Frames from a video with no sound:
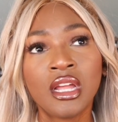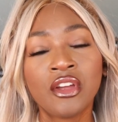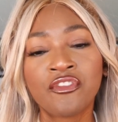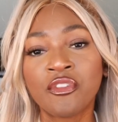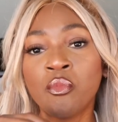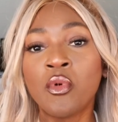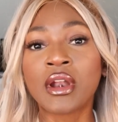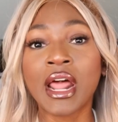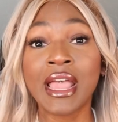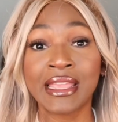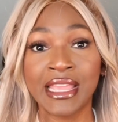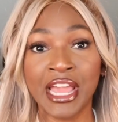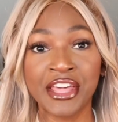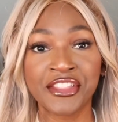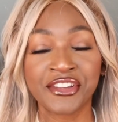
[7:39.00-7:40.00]
from what I
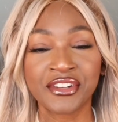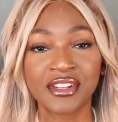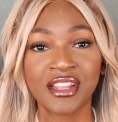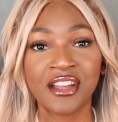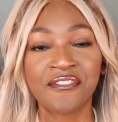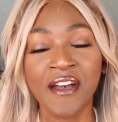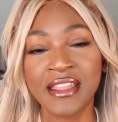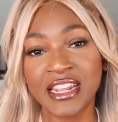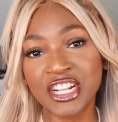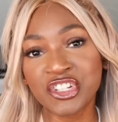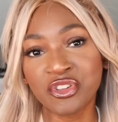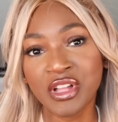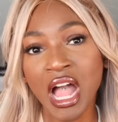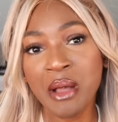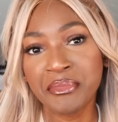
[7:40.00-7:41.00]
gathered,
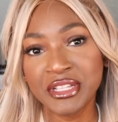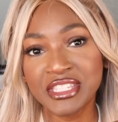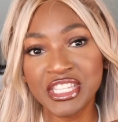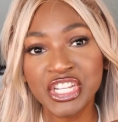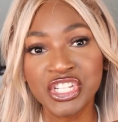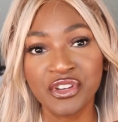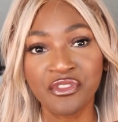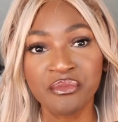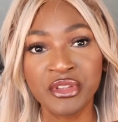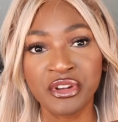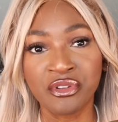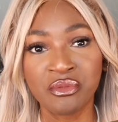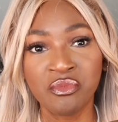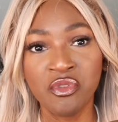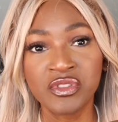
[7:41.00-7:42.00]
financial compensation for me
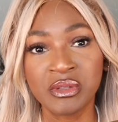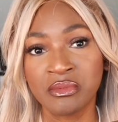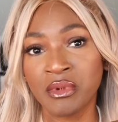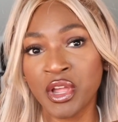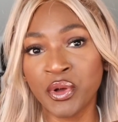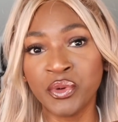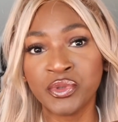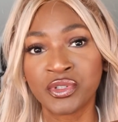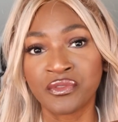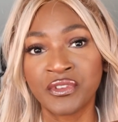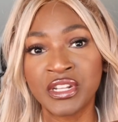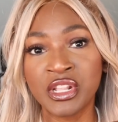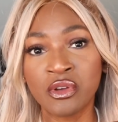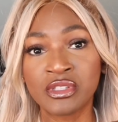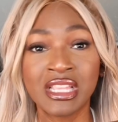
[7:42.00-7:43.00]
to remove some of my older
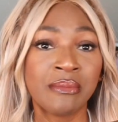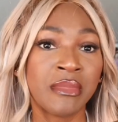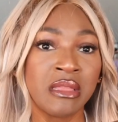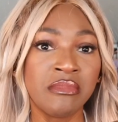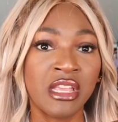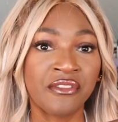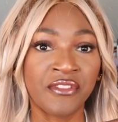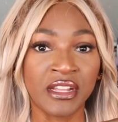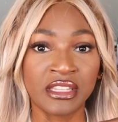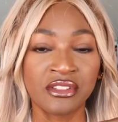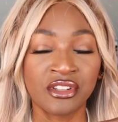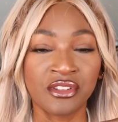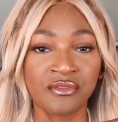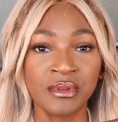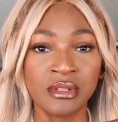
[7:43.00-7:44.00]
videos that may be affecting
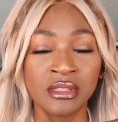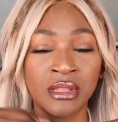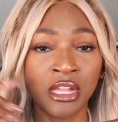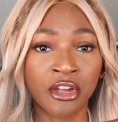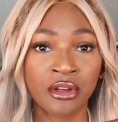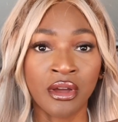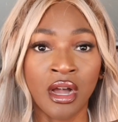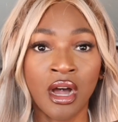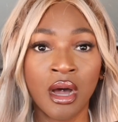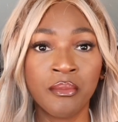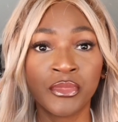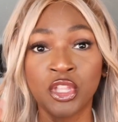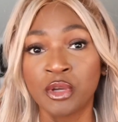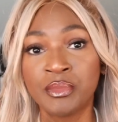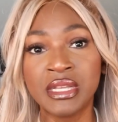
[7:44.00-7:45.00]

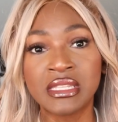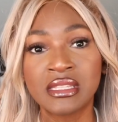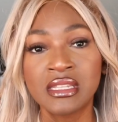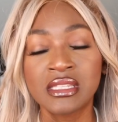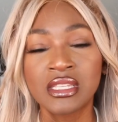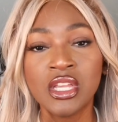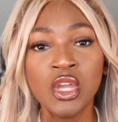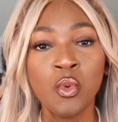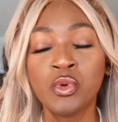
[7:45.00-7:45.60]
their business,